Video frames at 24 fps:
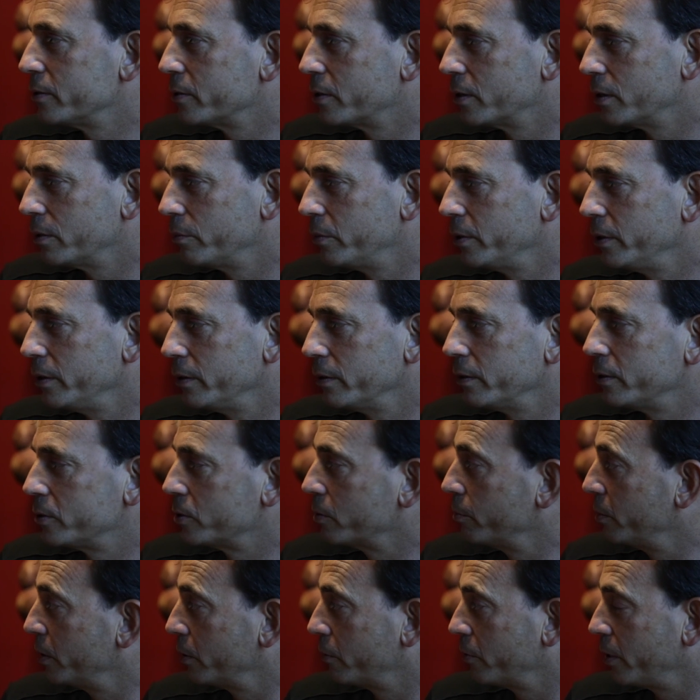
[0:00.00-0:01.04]
is going to be is
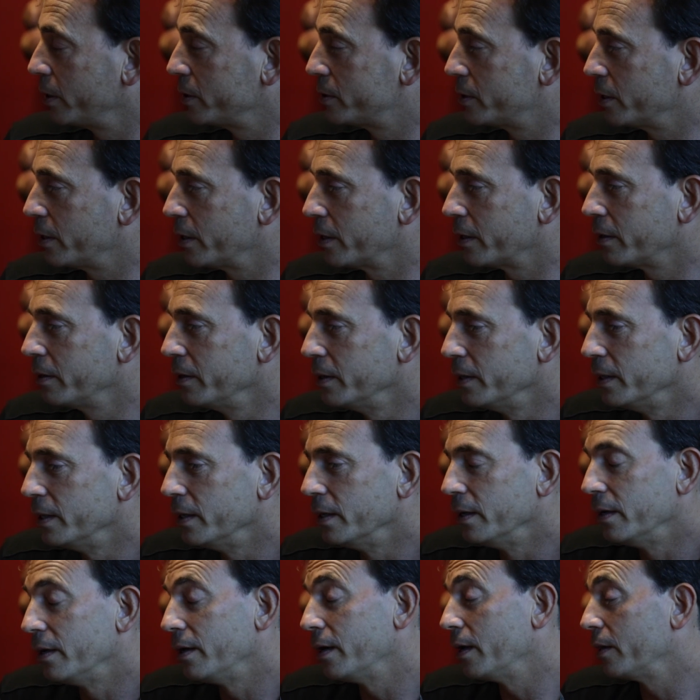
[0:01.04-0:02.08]
going to be a great setting,
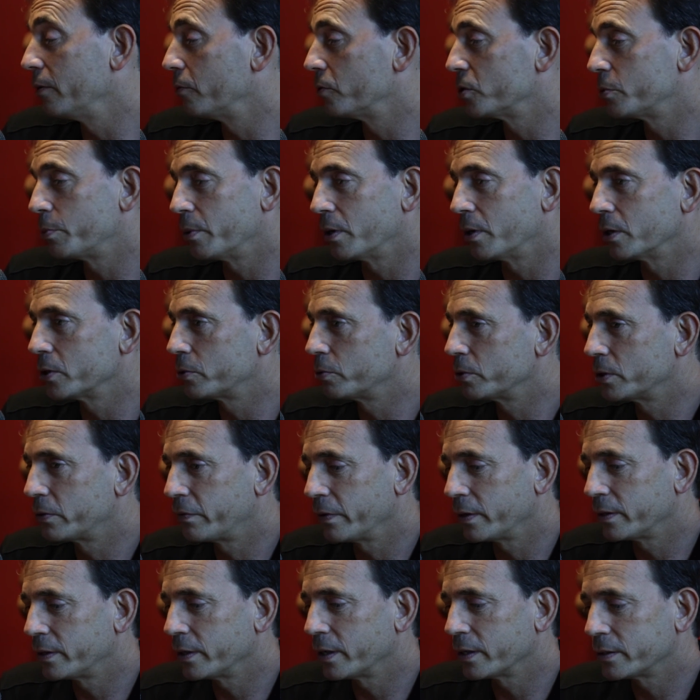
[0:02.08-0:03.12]
and the response was
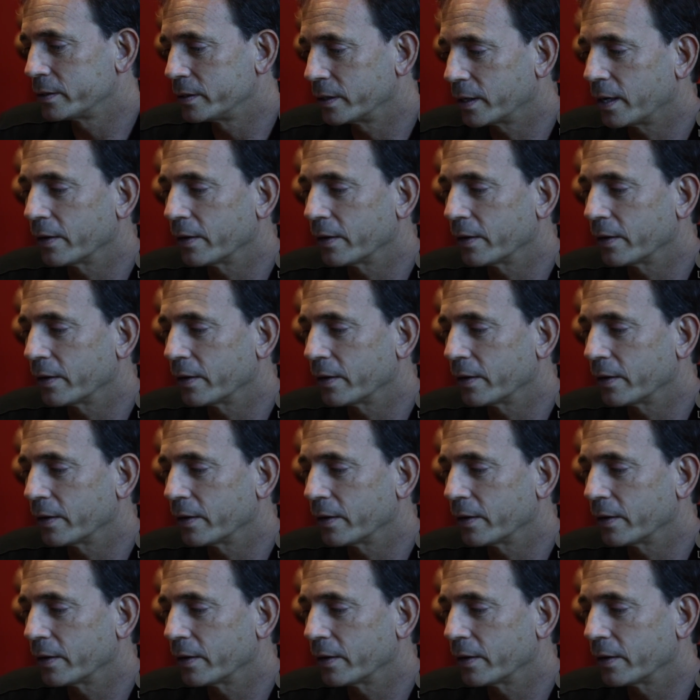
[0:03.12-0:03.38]
fantastic.